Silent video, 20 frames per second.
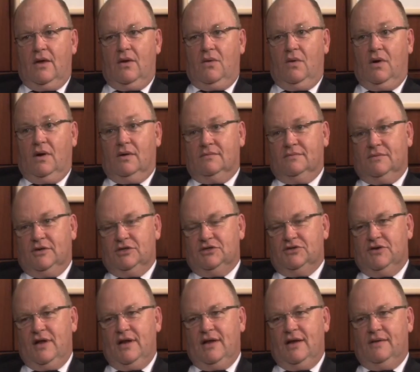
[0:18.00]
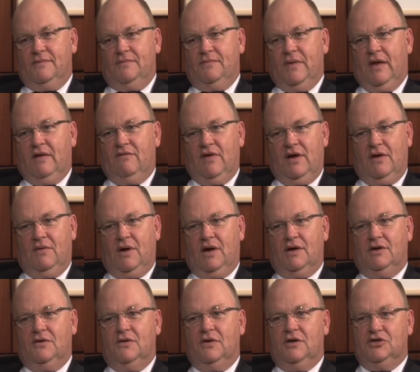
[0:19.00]
Well, Australia and
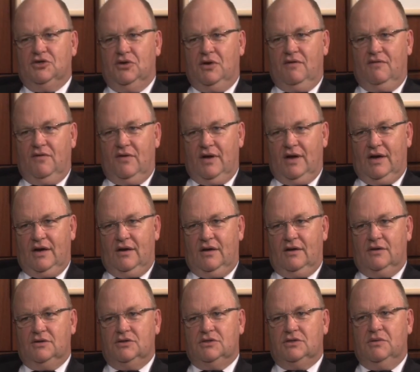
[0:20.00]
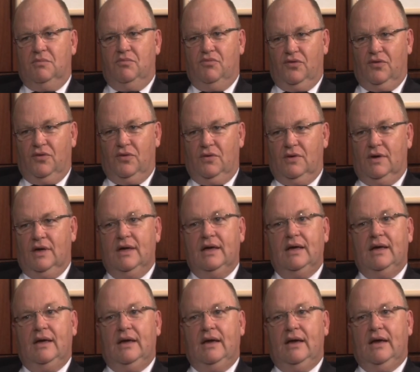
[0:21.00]
Vanuatu enjoy a very close, broad
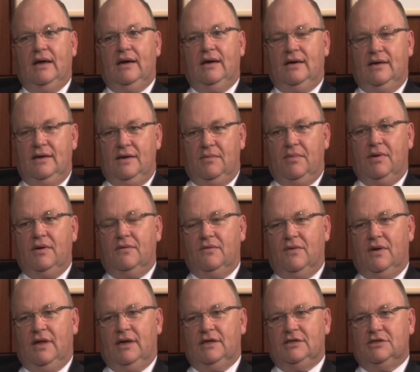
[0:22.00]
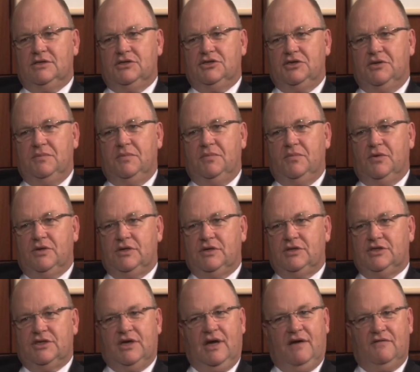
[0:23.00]
and deep relationship
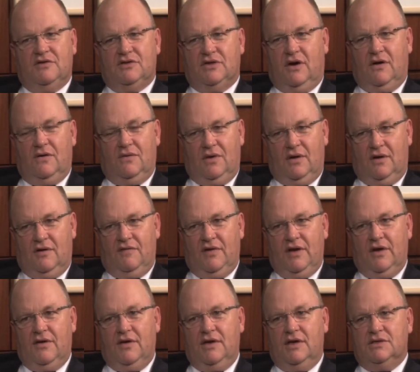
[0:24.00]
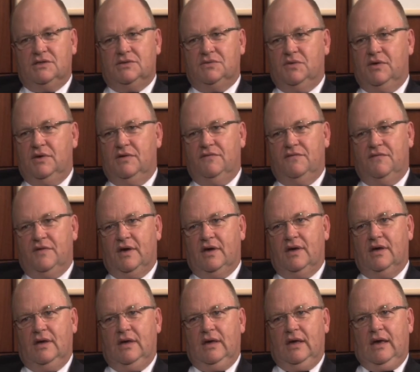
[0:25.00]
which covers a whole lot of areas. We've uh,
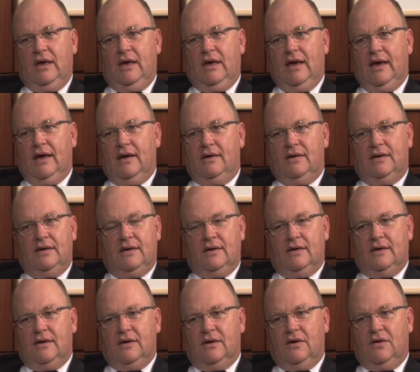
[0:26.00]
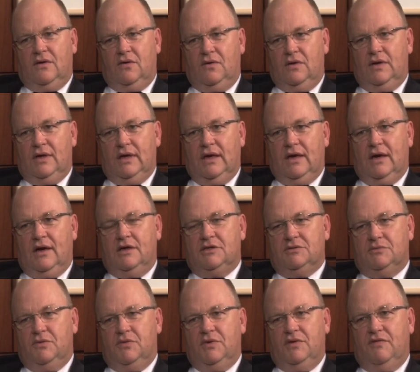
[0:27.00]
had uh, good
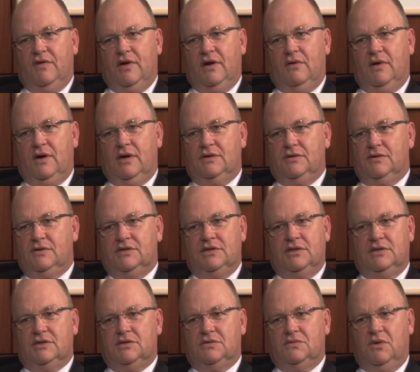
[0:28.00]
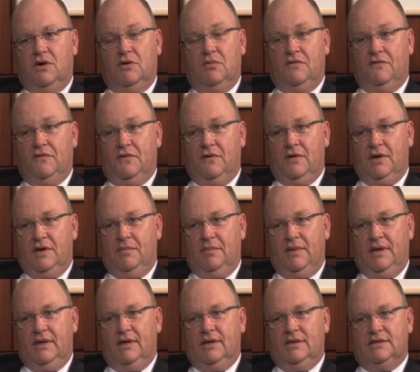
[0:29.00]
engagement with Vanuatu since well before
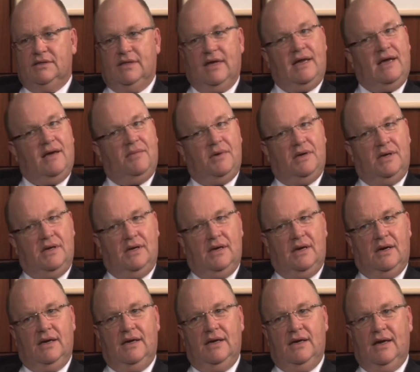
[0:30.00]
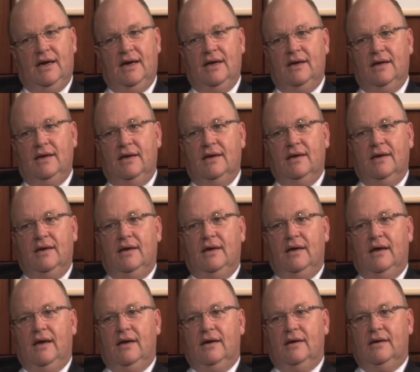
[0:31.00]
independence. That happened in nineteen eighty,
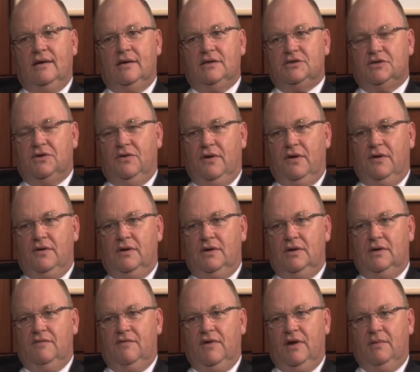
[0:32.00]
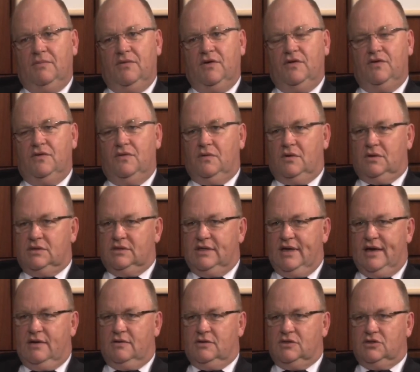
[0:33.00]
and it's grown and developed into what's
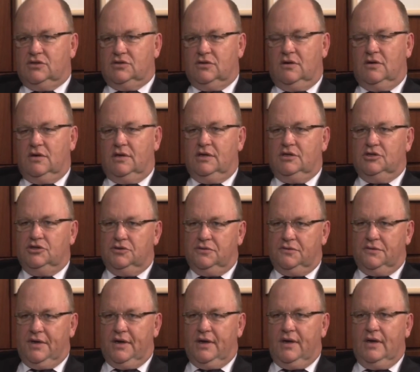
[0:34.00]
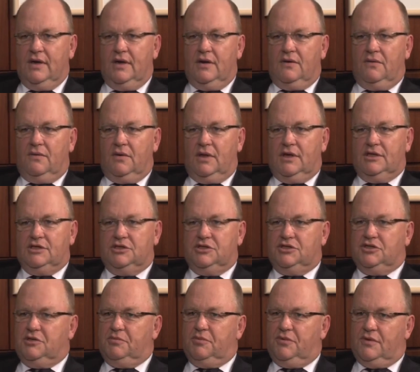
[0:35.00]
now a strong and enduring
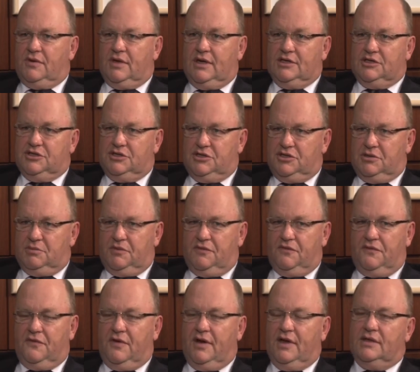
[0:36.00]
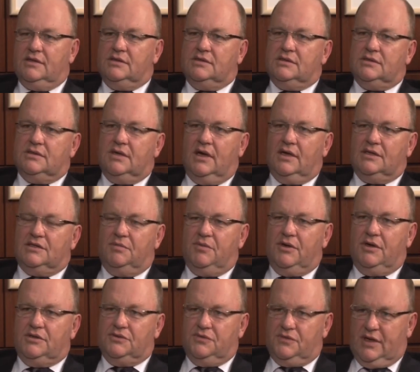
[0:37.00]
relationship, a relationship of friends, I
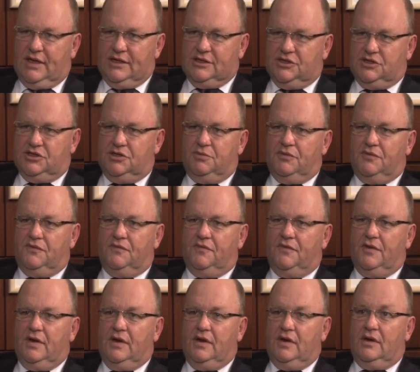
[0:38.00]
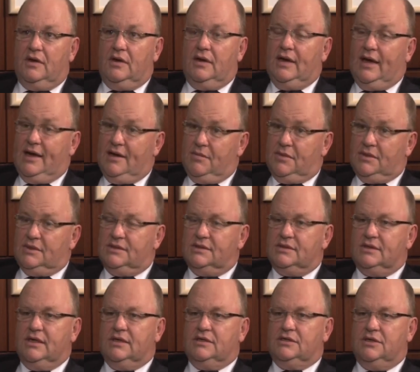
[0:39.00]
suppose a relationship of neighbours,
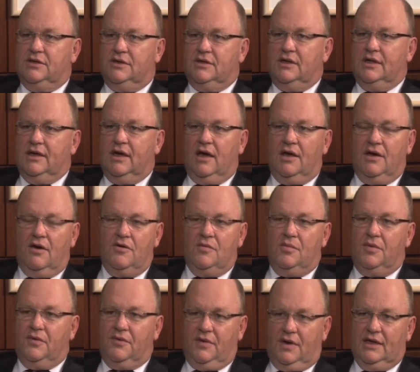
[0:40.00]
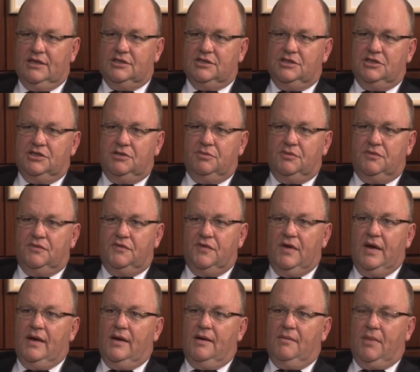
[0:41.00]
and certainly I hope a relationship of
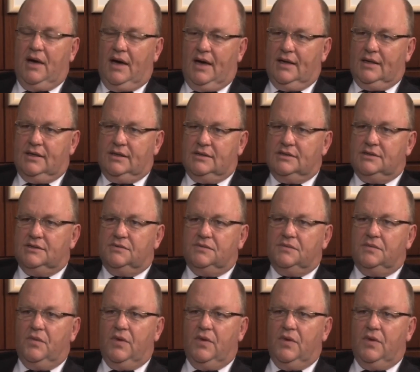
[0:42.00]
partners.